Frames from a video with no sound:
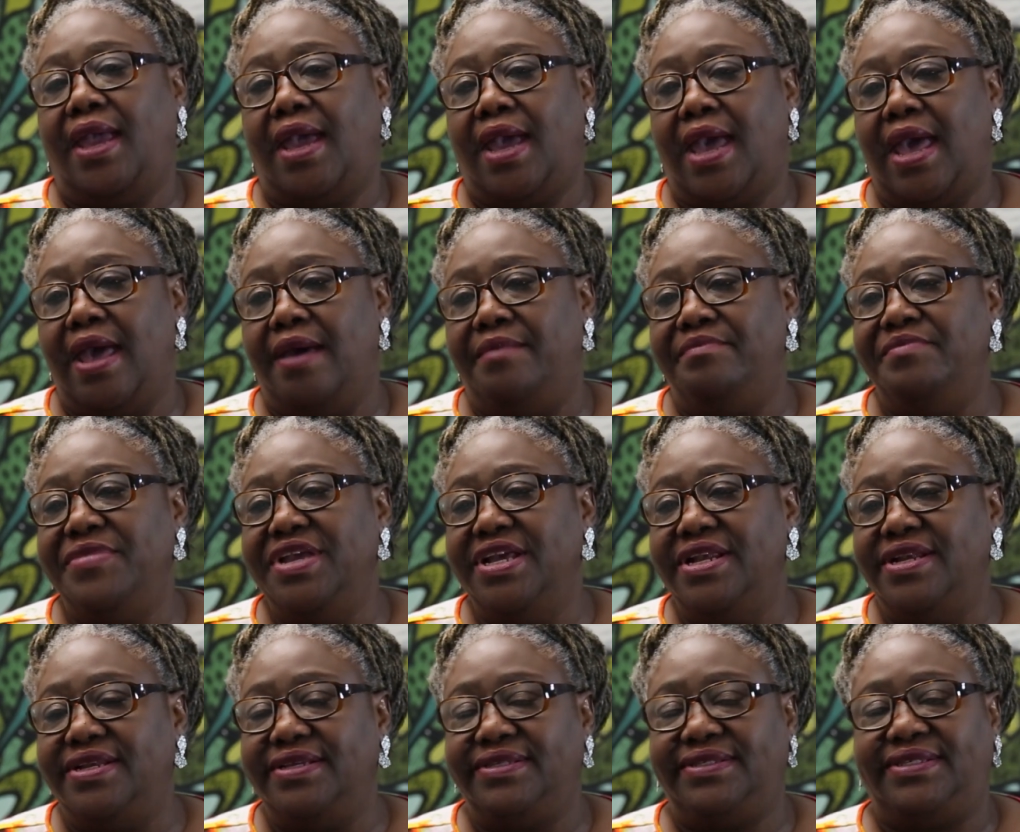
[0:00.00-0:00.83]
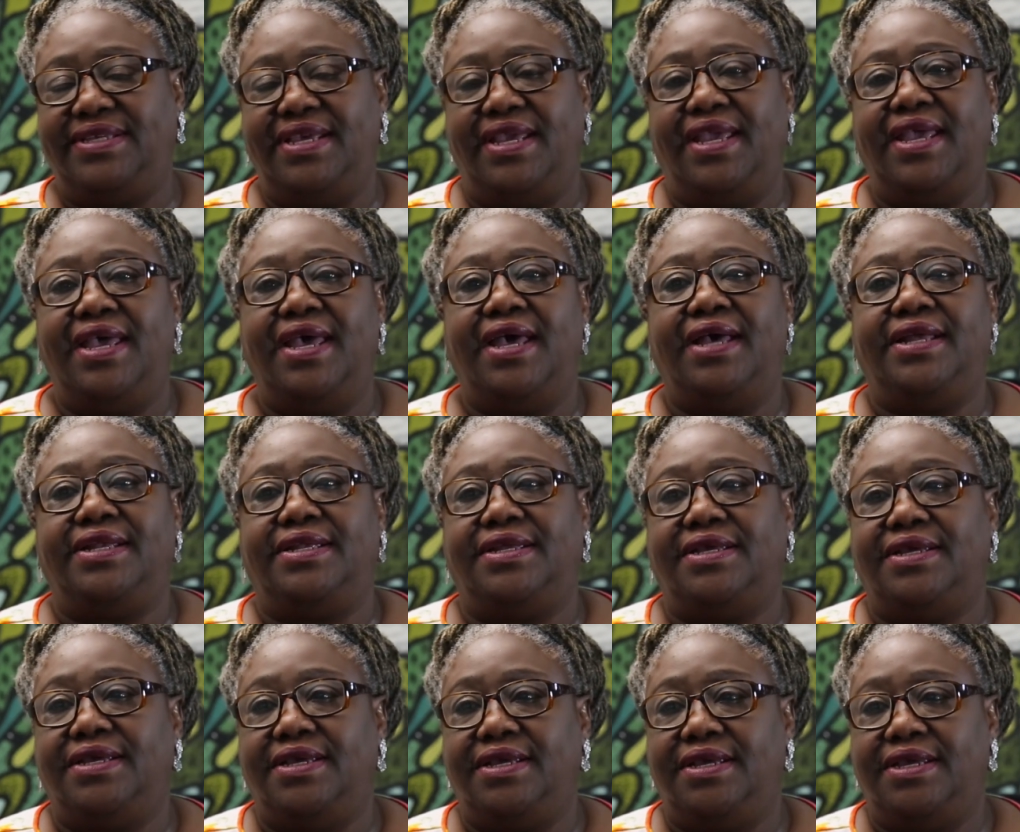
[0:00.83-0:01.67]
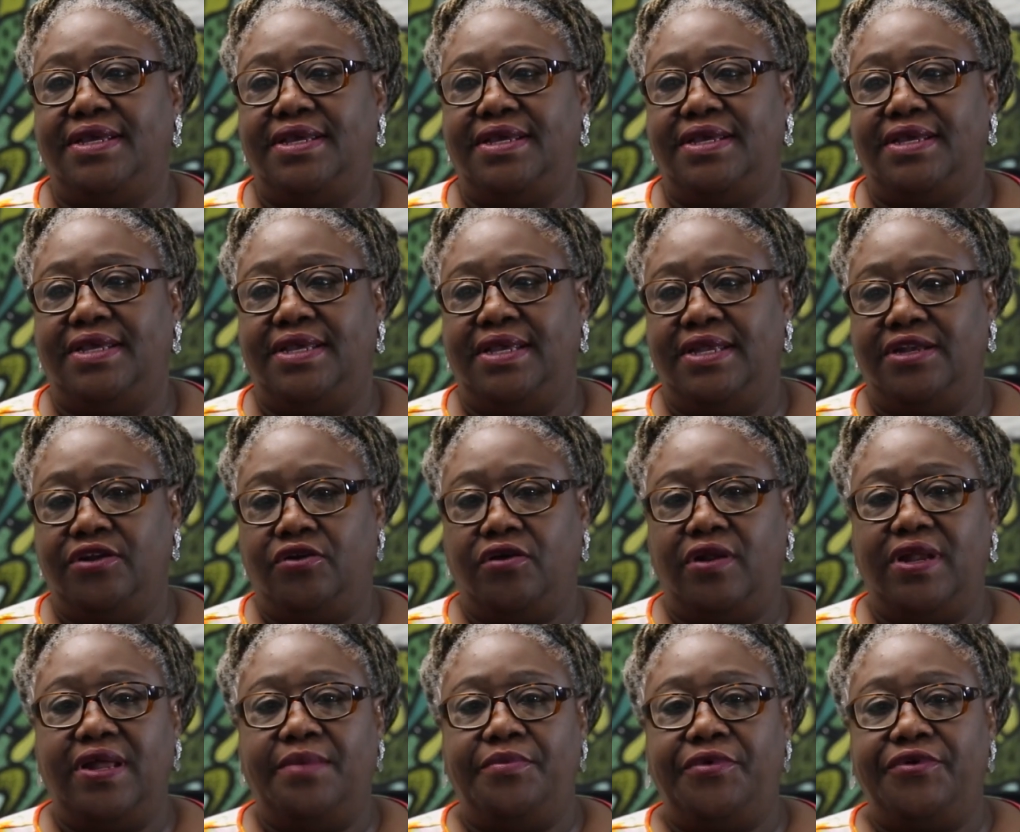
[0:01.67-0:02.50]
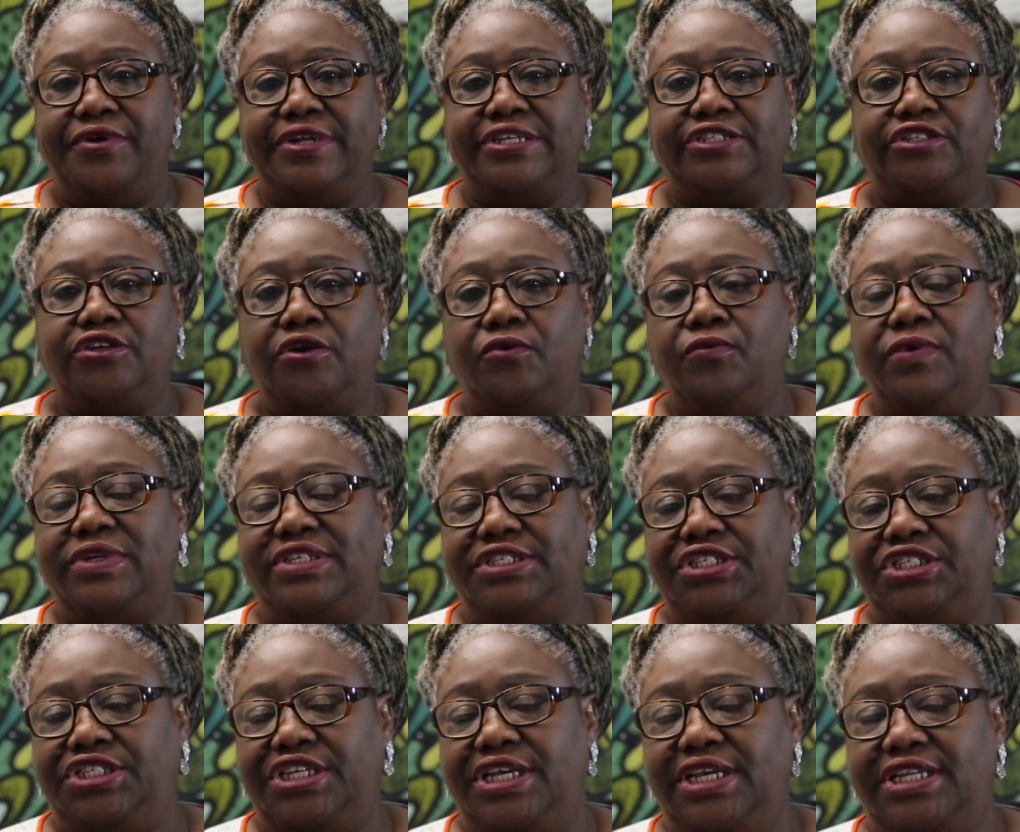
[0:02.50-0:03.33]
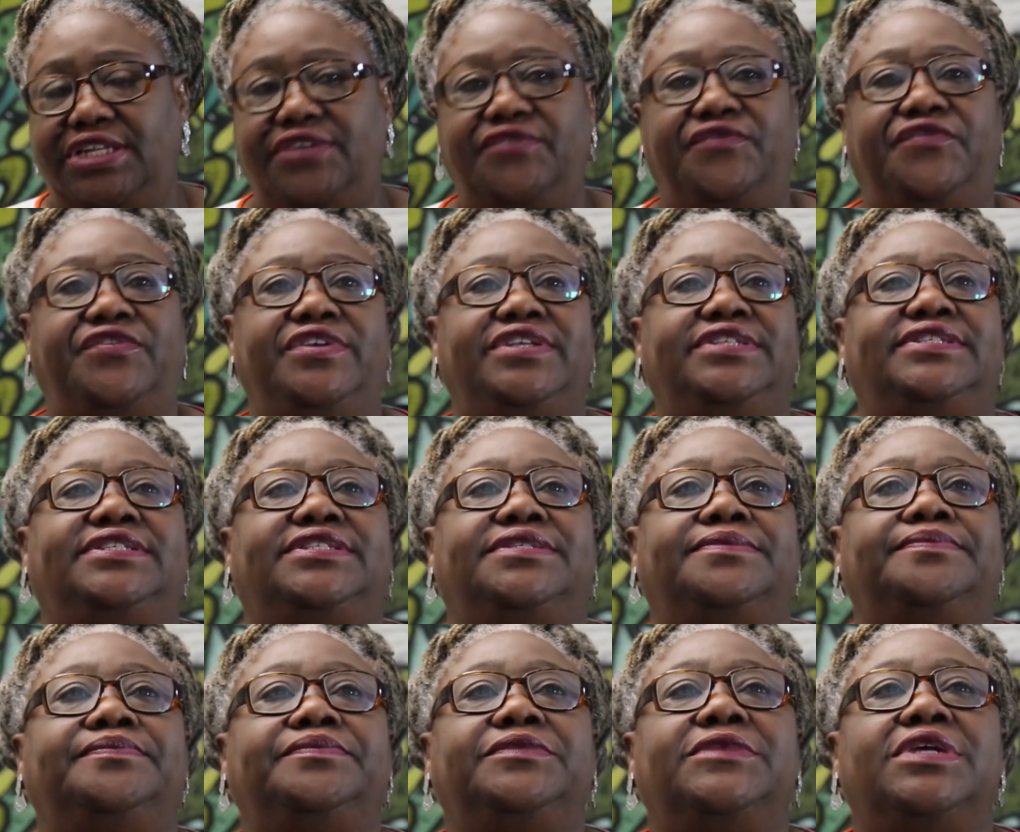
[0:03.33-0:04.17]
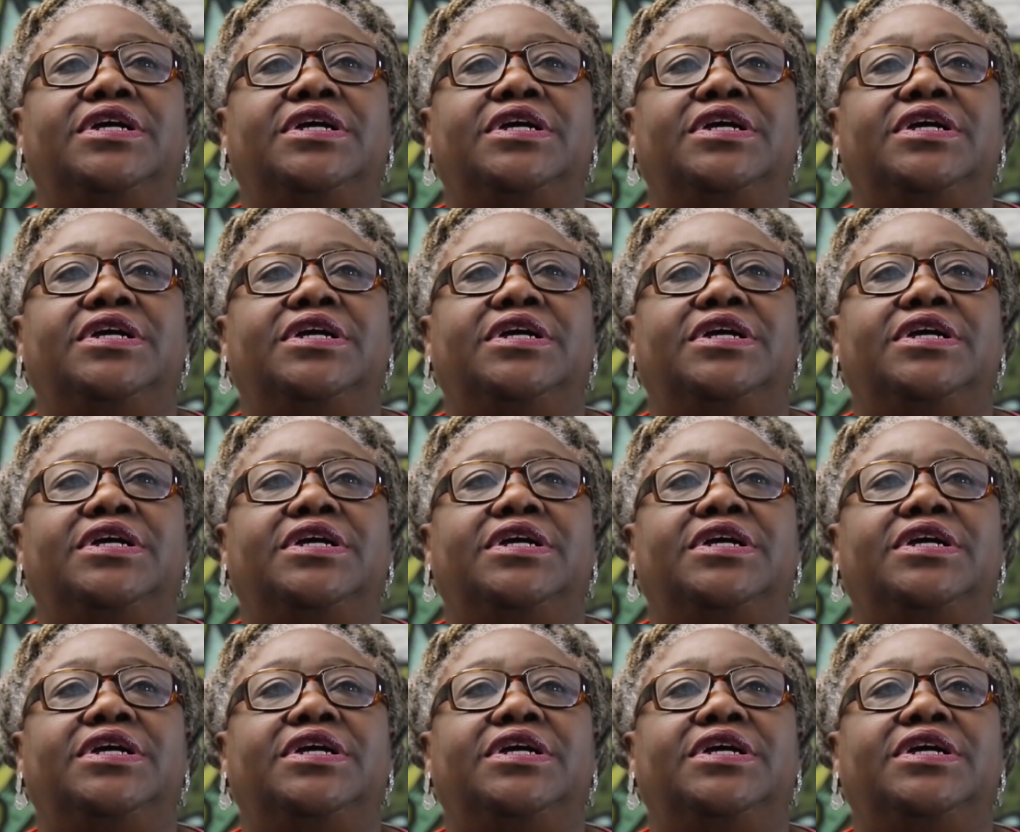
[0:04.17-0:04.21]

Hamid Zayed, in collaboration with J. Davies,